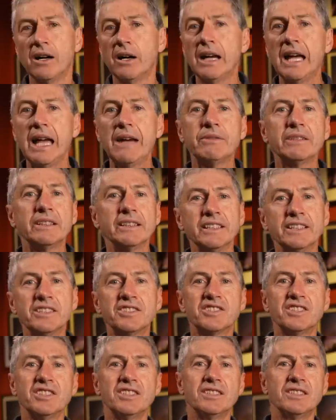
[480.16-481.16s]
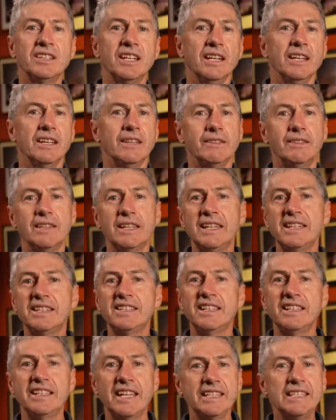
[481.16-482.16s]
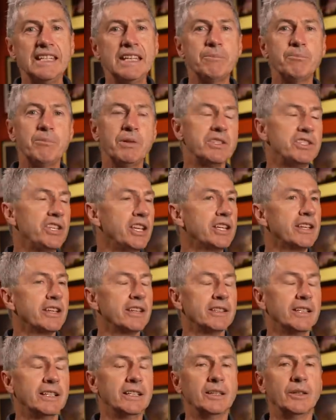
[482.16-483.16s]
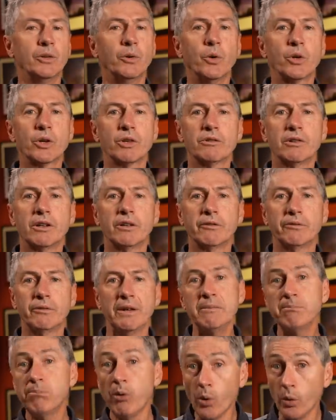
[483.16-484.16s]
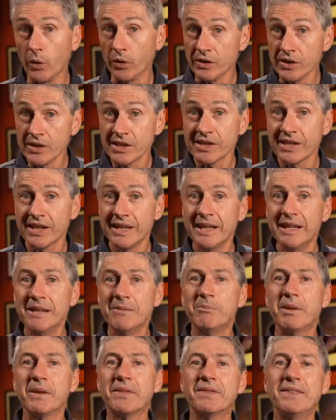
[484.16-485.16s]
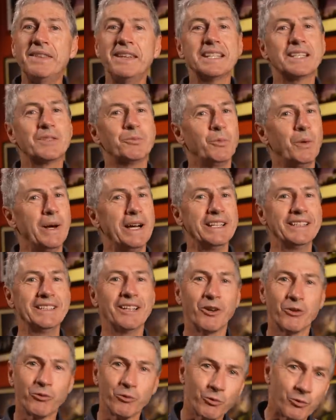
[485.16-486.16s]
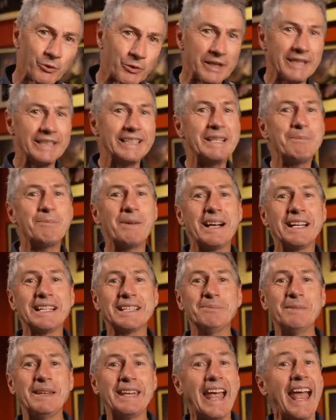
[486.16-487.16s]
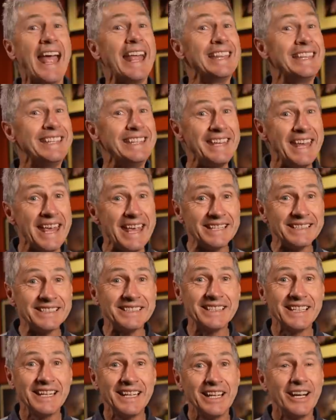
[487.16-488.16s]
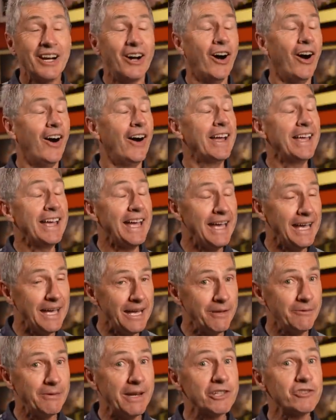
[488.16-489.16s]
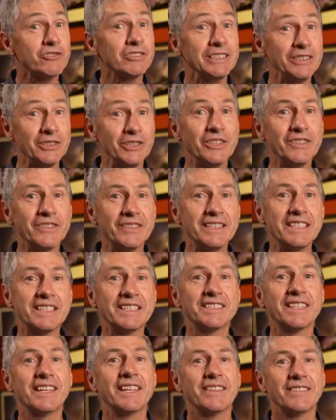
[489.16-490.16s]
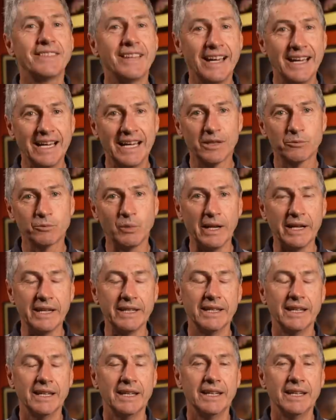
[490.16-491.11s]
I haven't listed these in any particular order of importance, but this one really bugs me. And yes, I have actually learnt this the hard way.